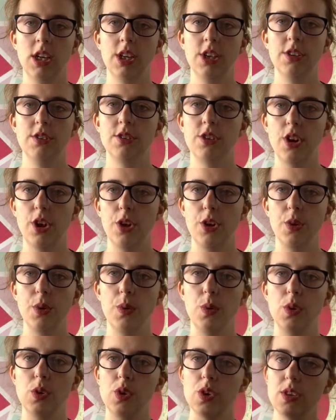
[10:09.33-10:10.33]
So
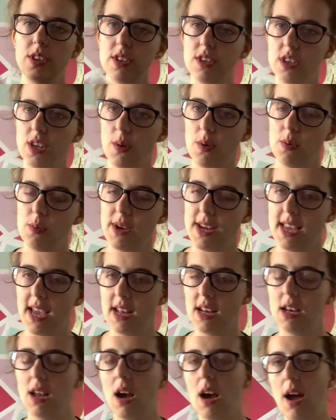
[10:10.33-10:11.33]
during the sewing
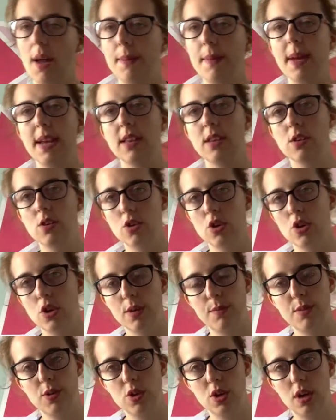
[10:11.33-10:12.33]
weekend I made the Juno
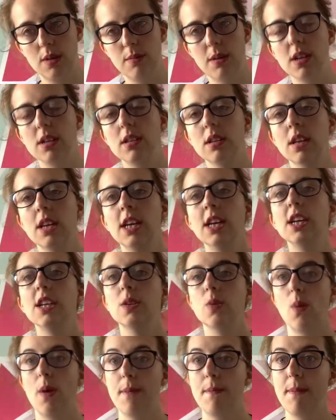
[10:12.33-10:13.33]
pyjamas,
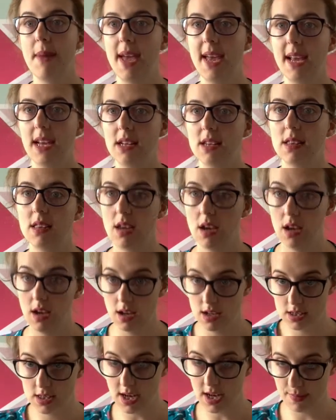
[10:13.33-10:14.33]
so I made the
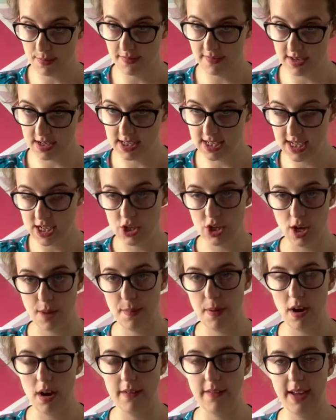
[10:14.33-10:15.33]
Tabitha t-shirt
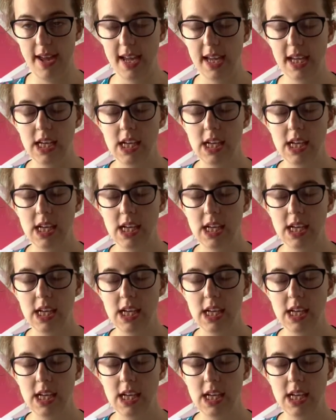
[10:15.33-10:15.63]
part of it,